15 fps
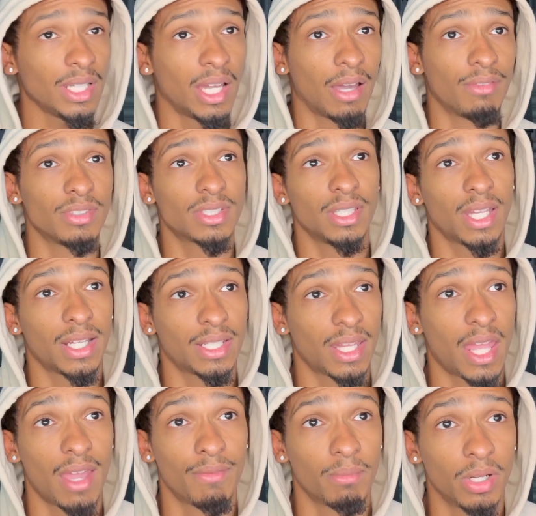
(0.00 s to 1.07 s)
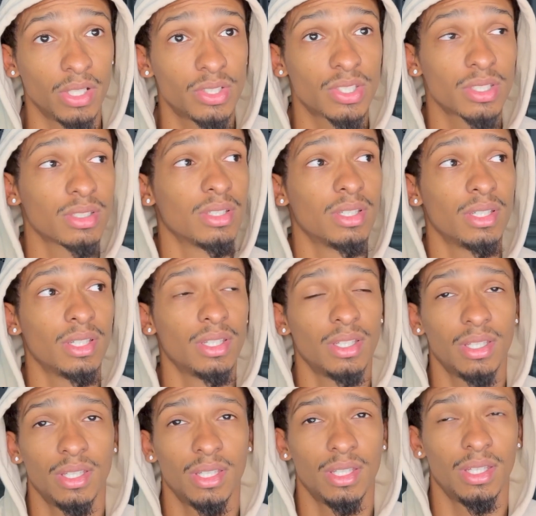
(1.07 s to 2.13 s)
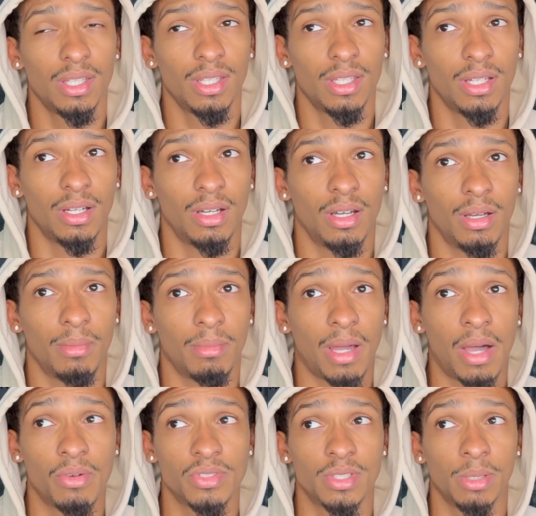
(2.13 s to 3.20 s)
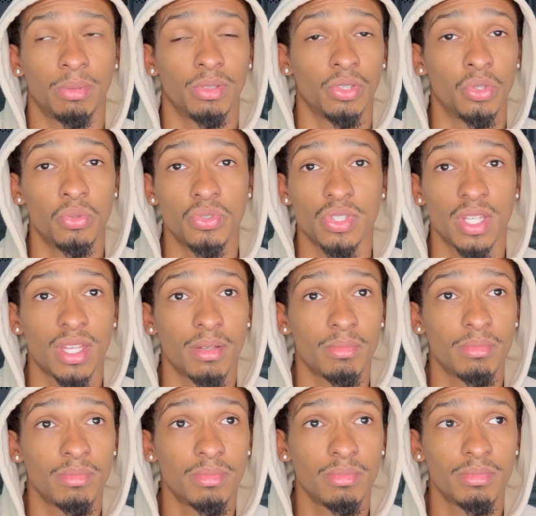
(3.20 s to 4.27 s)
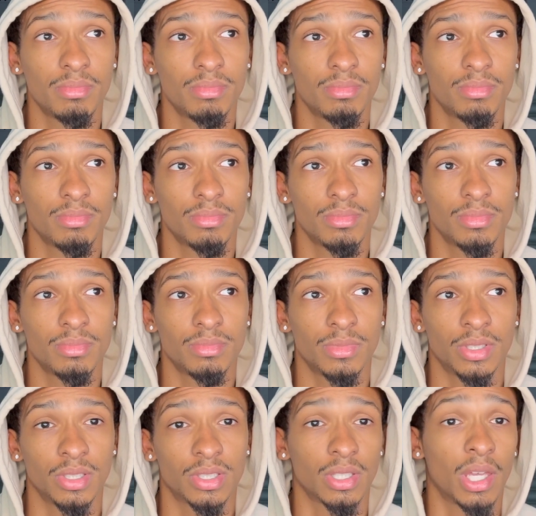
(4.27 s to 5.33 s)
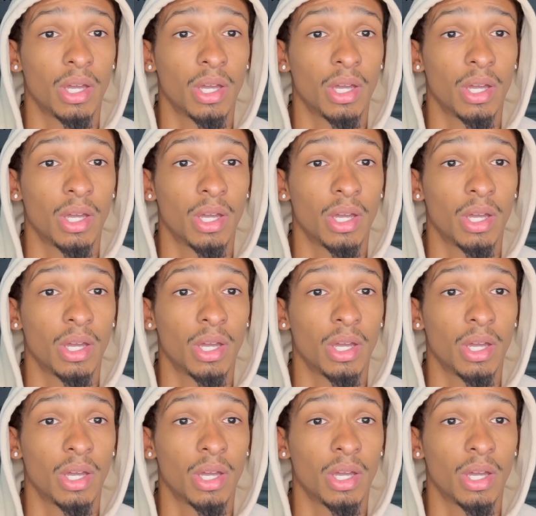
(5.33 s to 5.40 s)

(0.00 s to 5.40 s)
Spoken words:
Obviously, I didn't have much. I was able to use them to